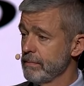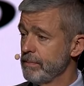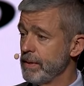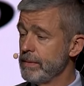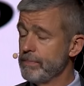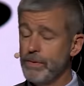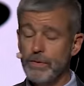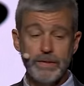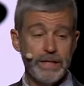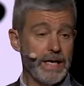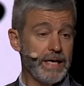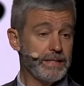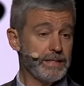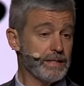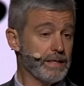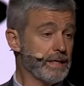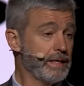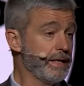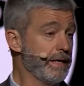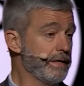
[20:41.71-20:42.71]
People can
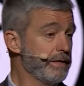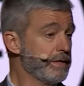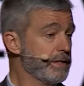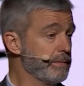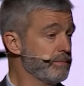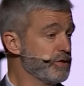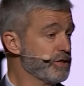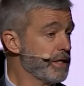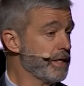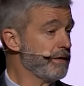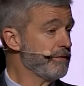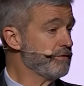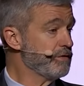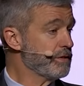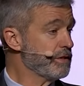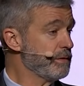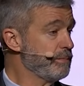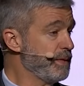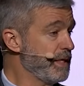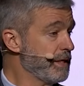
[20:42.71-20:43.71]
declare
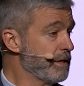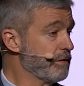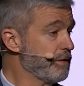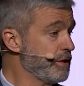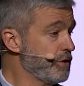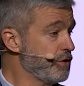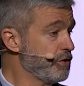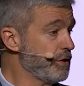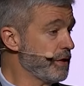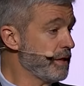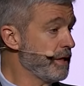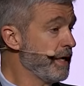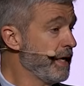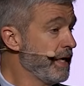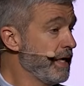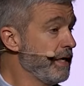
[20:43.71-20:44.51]
themselves to be Christian,